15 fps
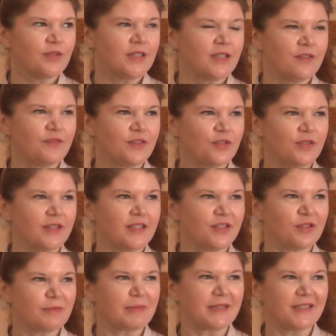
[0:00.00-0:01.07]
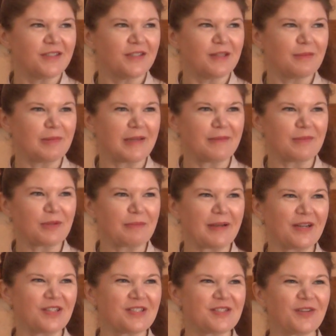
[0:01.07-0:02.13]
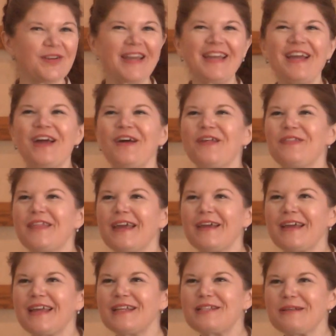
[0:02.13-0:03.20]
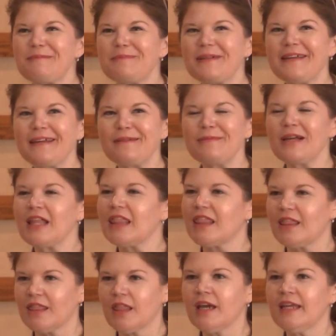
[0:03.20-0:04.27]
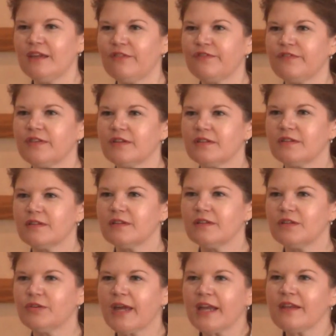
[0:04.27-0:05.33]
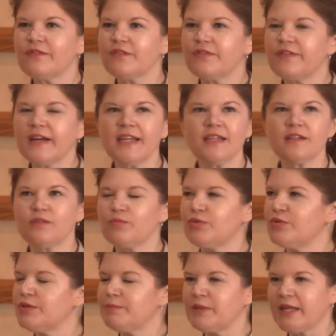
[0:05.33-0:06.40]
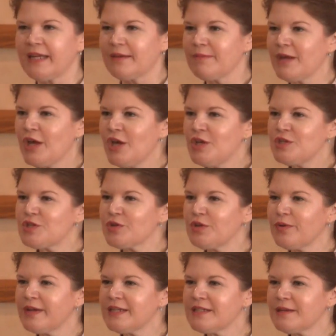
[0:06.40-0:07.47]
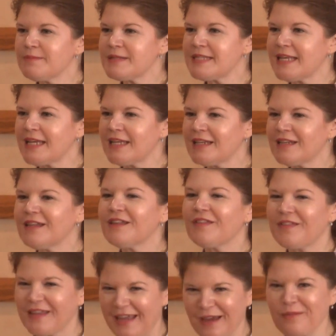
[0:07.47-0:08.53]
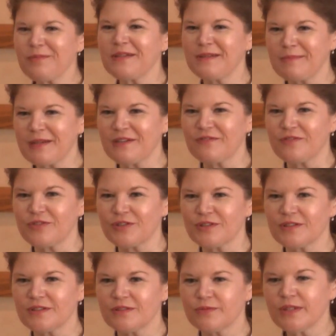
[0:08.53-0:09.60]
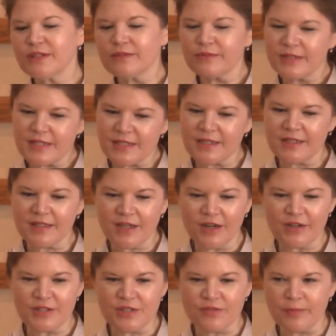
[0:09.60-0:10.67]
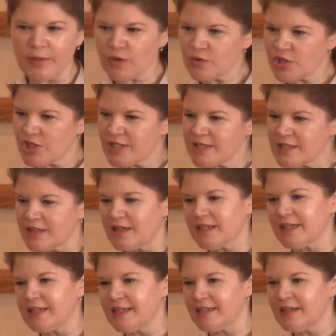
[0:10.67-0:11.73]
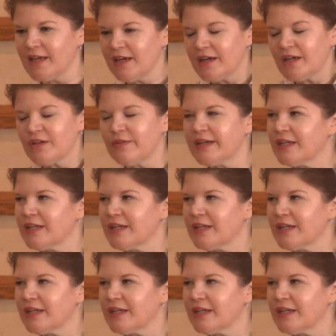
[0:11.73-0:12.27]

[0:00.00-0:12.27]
only if in therapy do they blame their parents. Okay, they get to blame life. You can't even find who to blame. So you end up saying the gambling metaphor. Well, it wasn't in the cards for me. Oh, she's lucky. Oh,